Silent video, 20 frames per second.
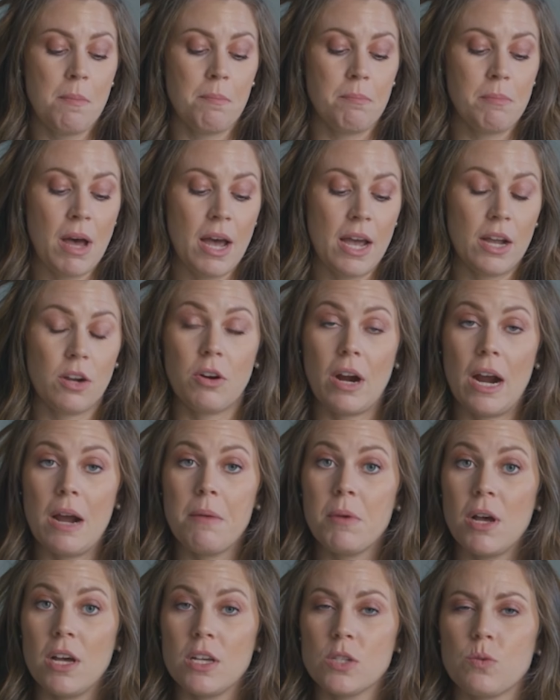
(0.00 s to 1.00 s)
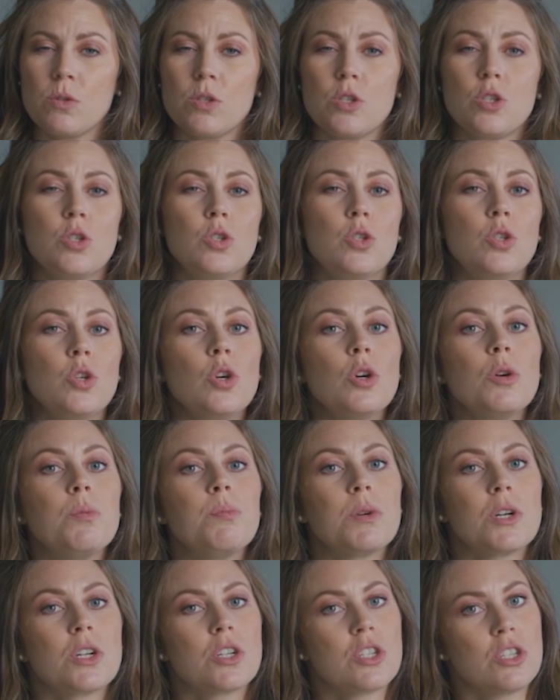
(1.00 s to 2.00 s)
my grandma's was
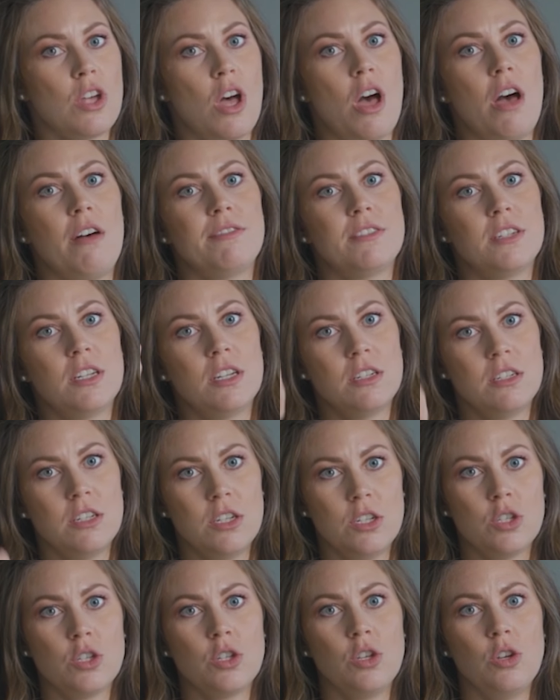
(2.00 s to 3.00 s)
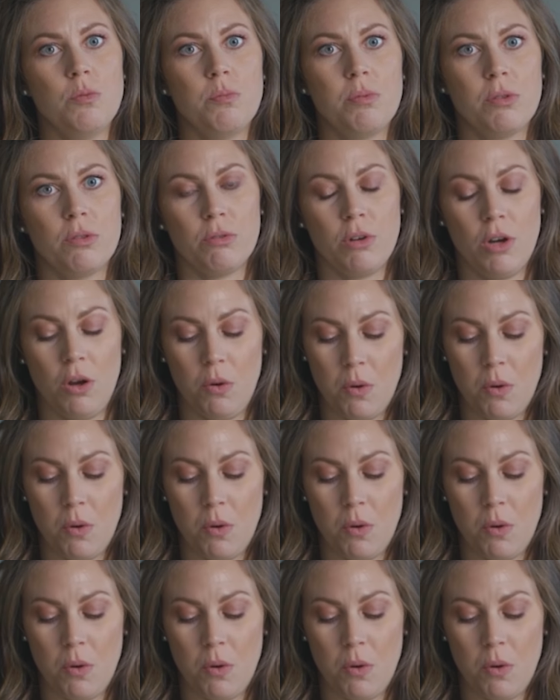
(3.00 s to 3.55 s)
super soft to scoop through